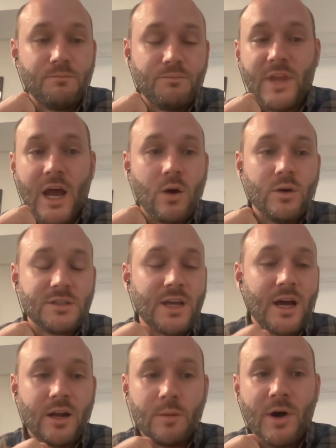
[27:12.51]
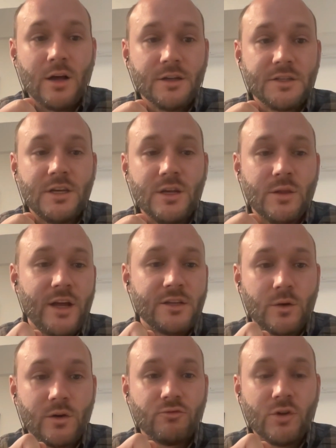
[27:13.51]
Now it's got a policy that it's
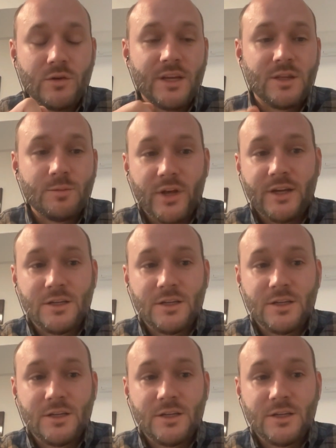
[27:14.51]
going to rotate the plate